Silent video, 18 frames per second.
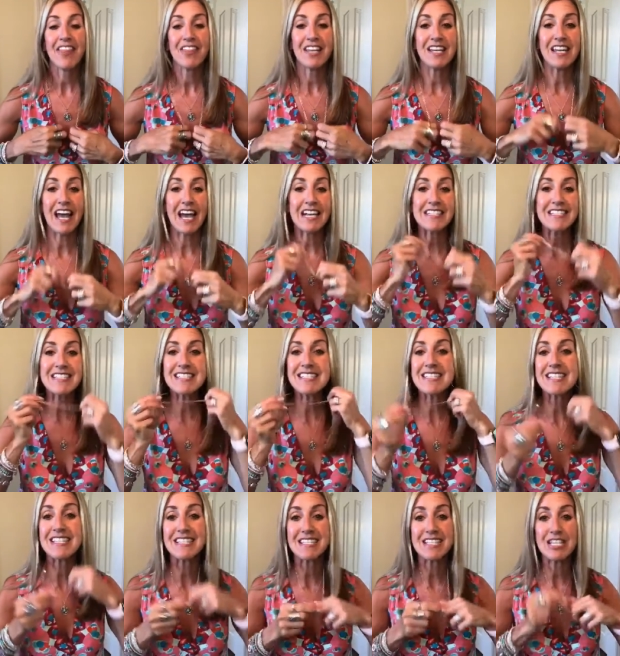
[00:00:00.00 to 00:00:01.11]
The next is
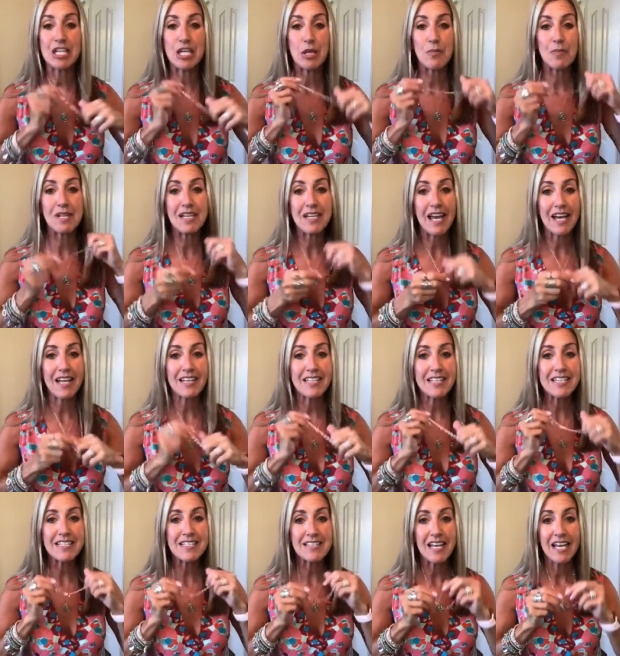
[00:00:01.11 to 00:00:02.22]
this Neiman
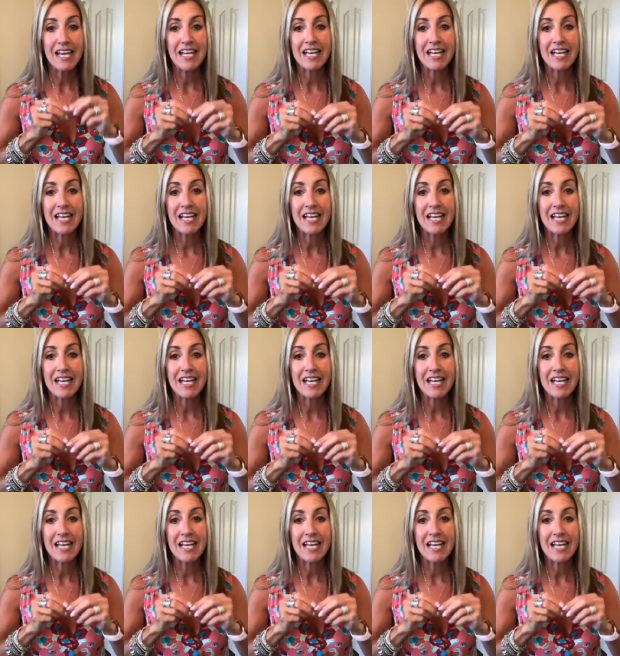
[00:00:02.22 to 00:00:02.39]
necklace.